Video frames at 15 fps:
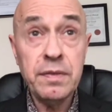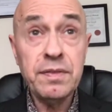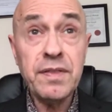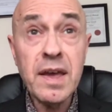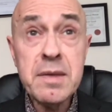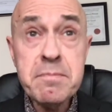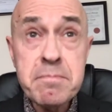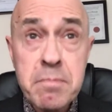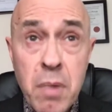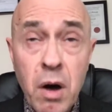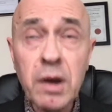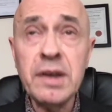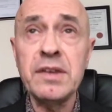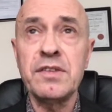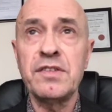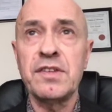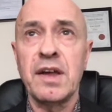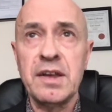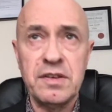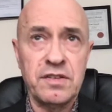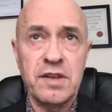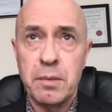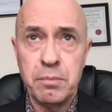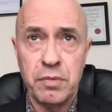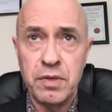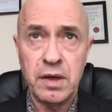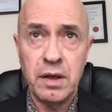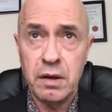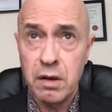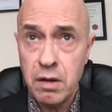they might say
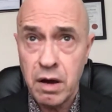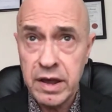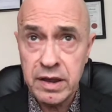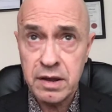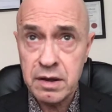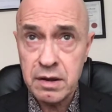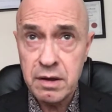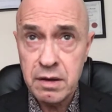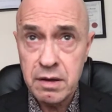something like,